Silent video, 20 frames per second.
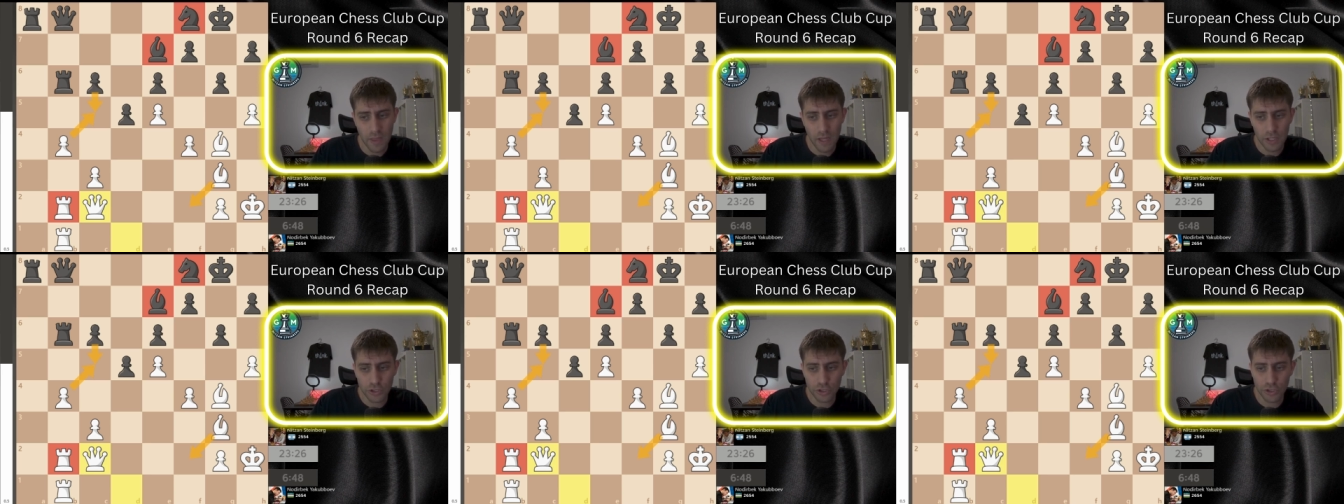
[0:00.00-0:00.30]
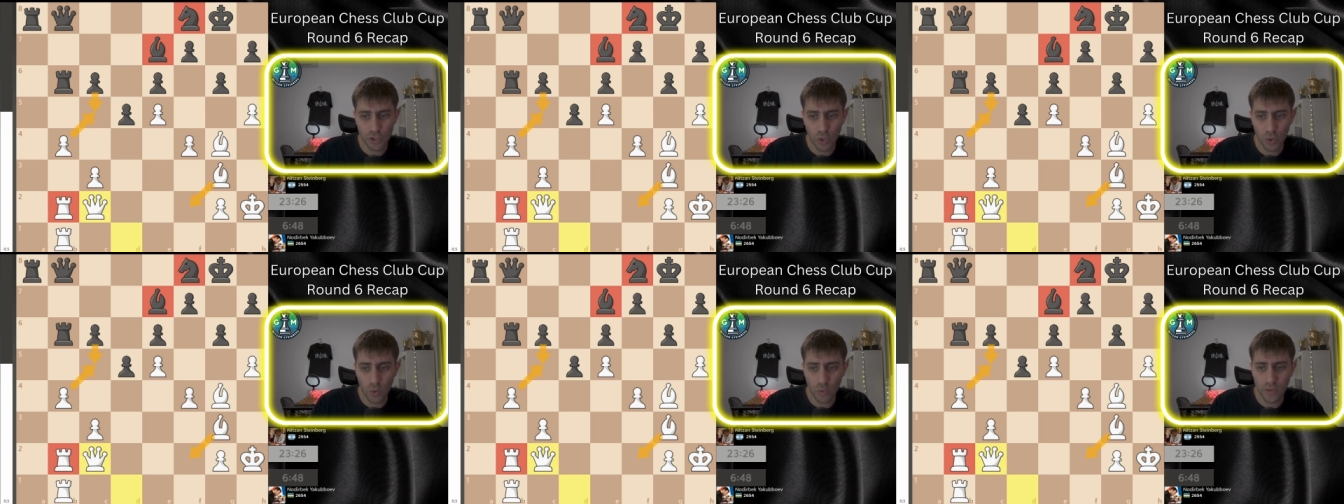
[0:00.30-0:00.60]

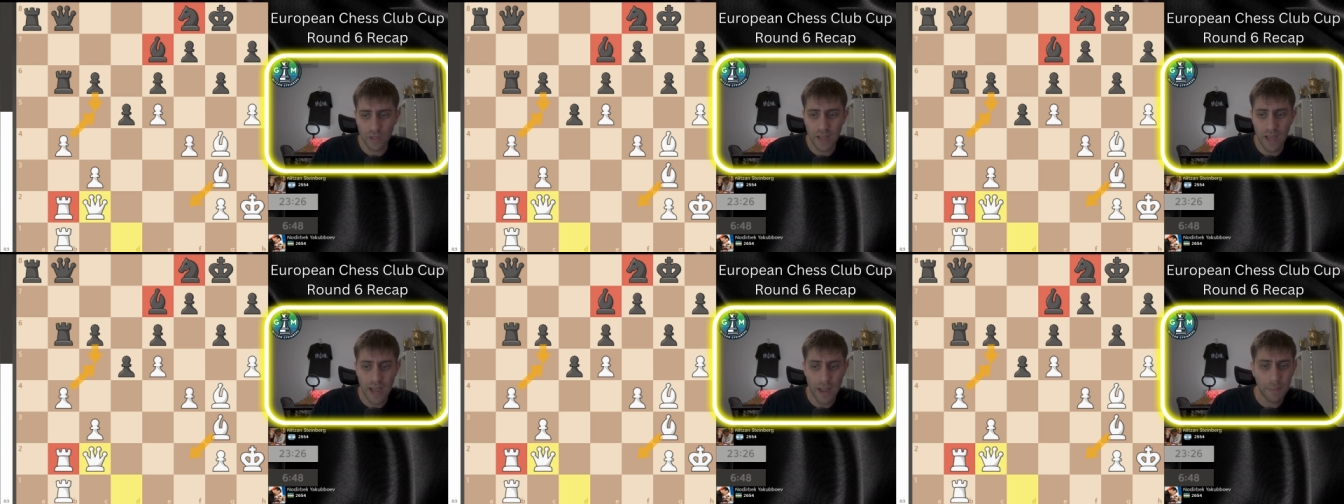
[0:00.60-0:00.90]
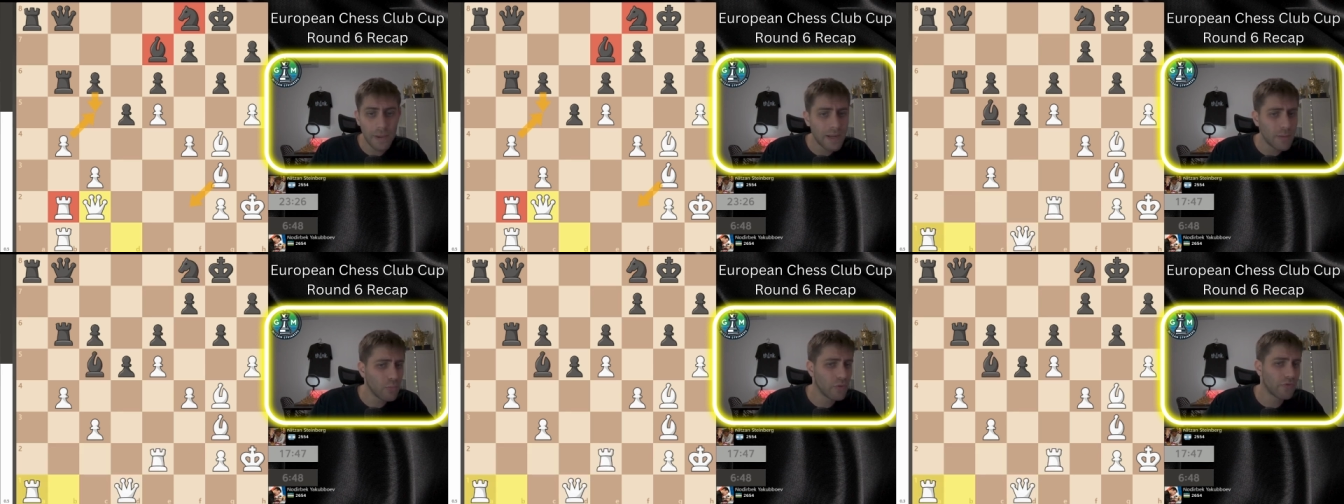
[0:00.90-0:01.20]
so yeah i
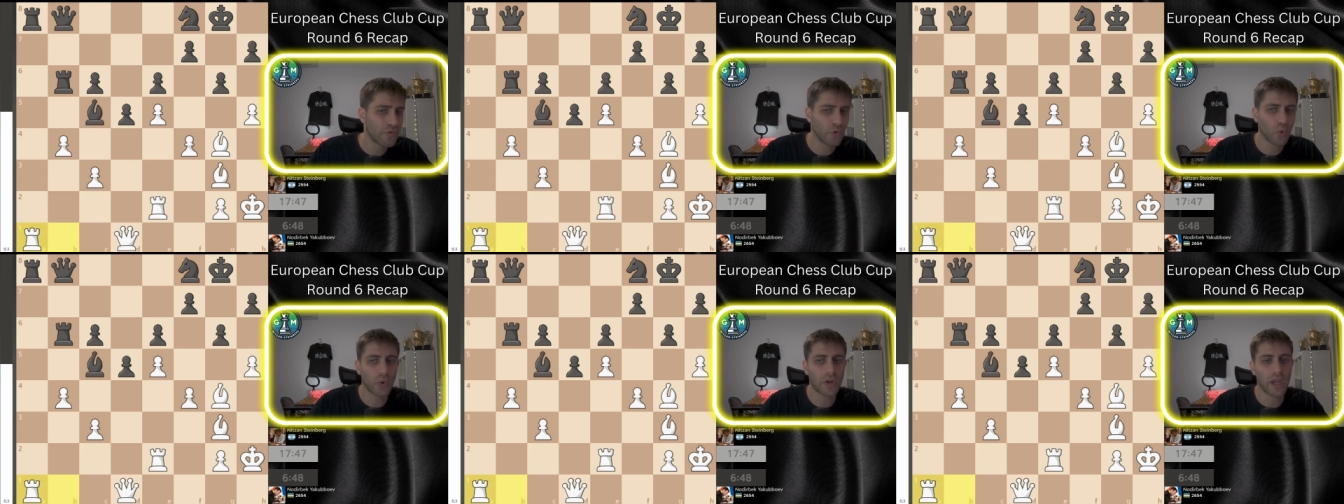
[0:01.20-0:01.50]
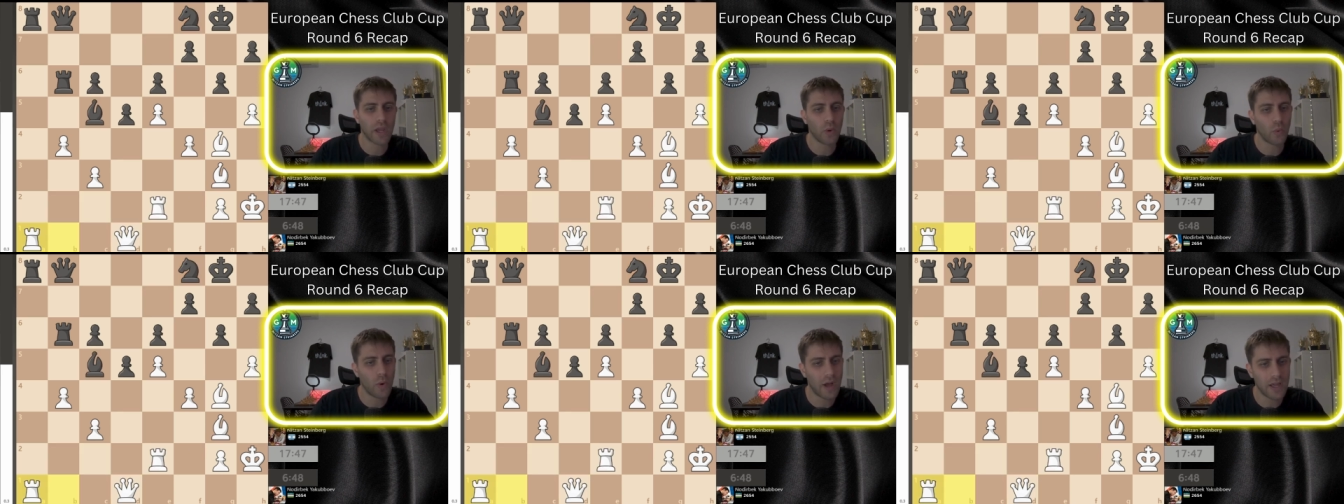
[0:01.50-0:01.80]
played the move rook
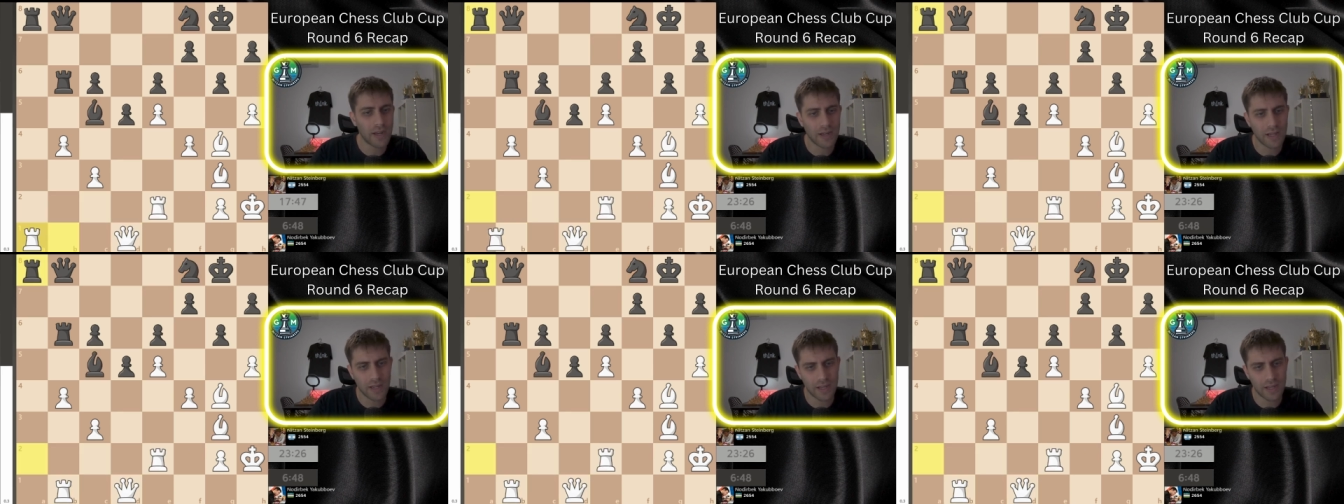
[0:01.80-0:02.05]
a1